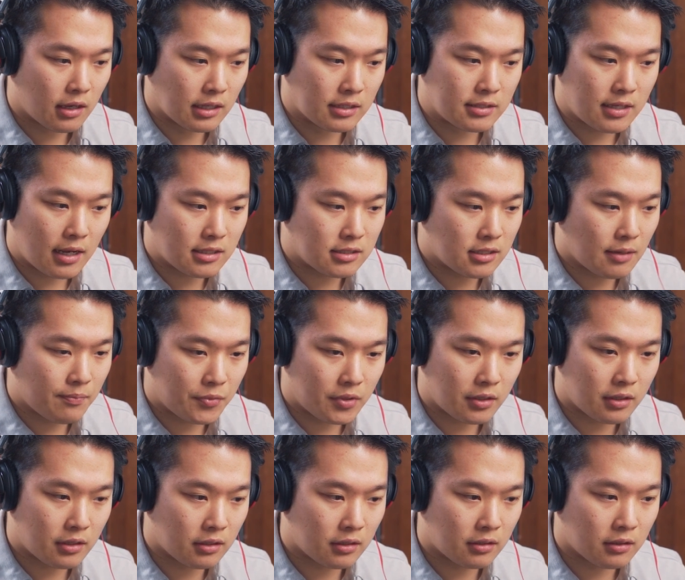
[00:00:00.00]
Is that
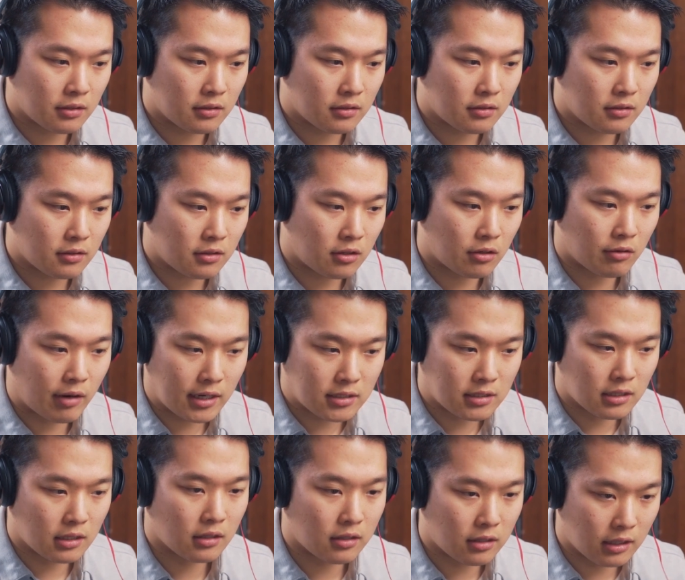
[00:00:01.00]
something
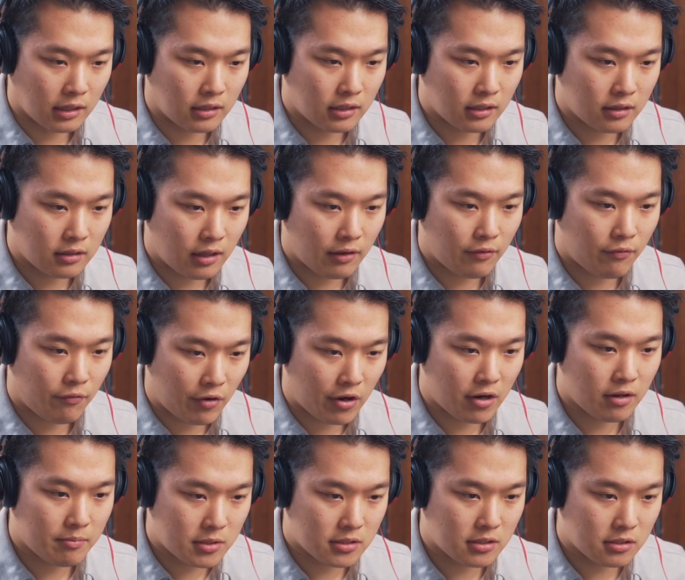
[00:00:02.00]
correct in thinking that
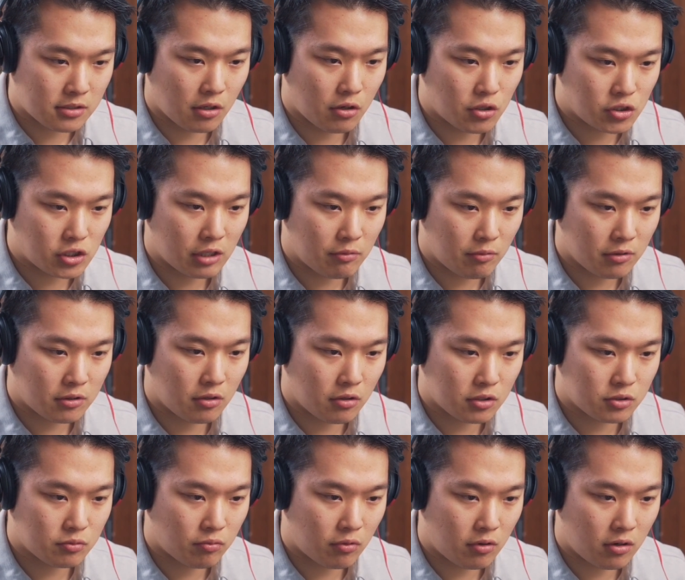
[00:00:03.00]
freedom is associated with
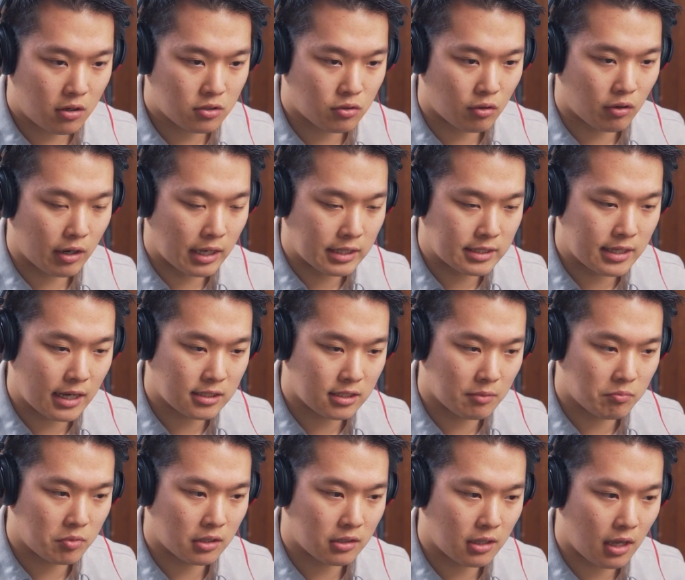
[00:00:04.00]
those words, or is that
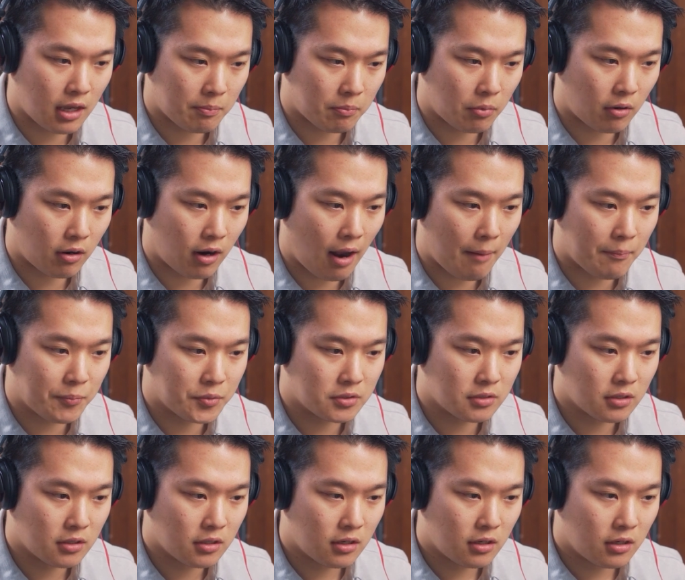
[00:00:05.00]
something that
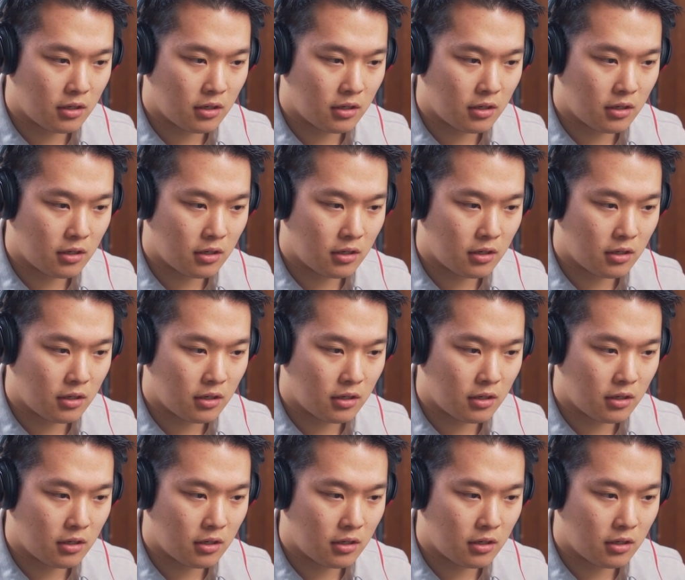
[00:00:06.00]
perhaps